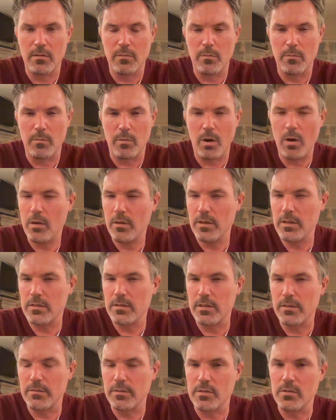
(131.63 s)
all these
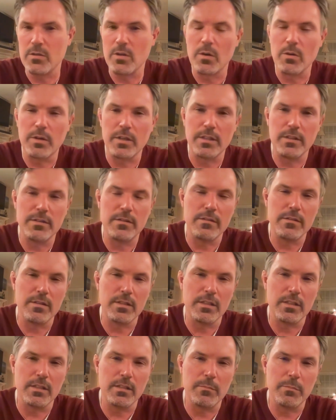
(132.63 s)
different tokens
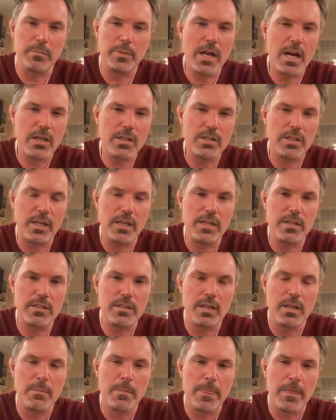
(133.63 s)
and blockchains,
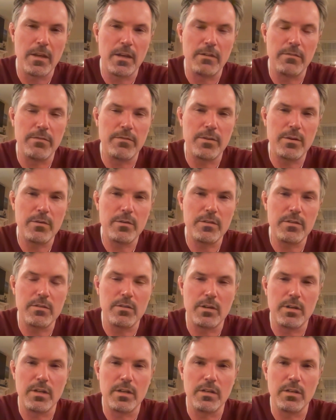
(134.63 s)
and I focused
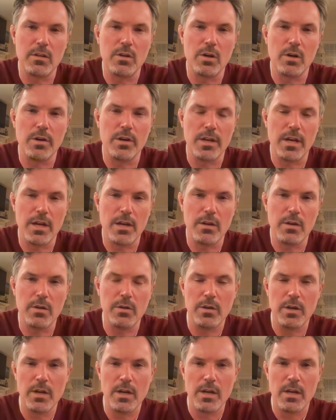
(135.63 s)
on Cardano.
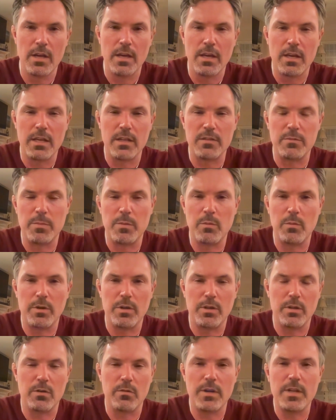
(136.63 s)
It's been one of the
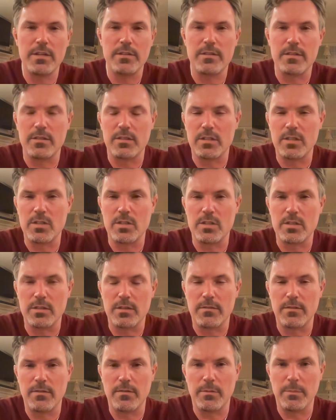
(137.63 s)
greatest decisions I've
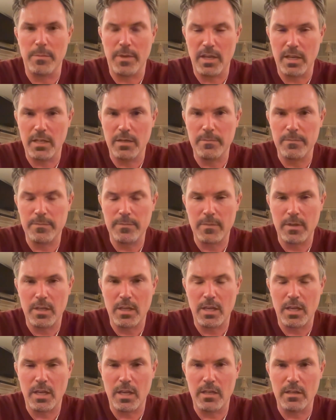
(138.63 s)
ever made.
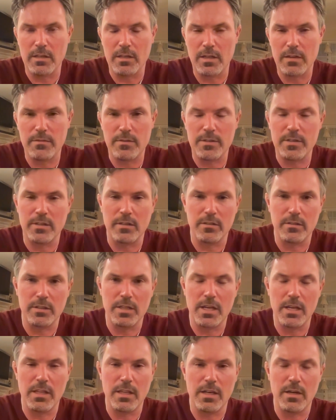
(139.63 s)
And every single day
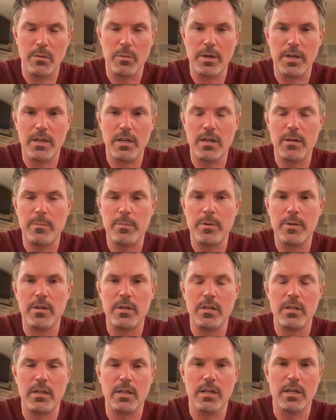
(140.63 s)
that I wake up
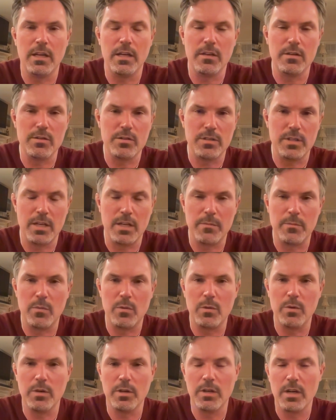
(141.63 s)
and I understand
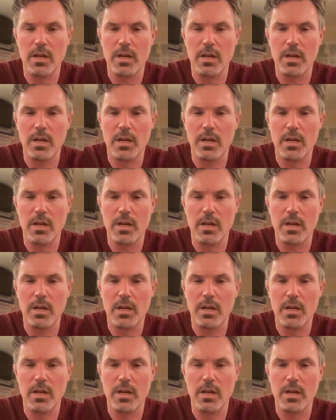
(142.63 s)
more,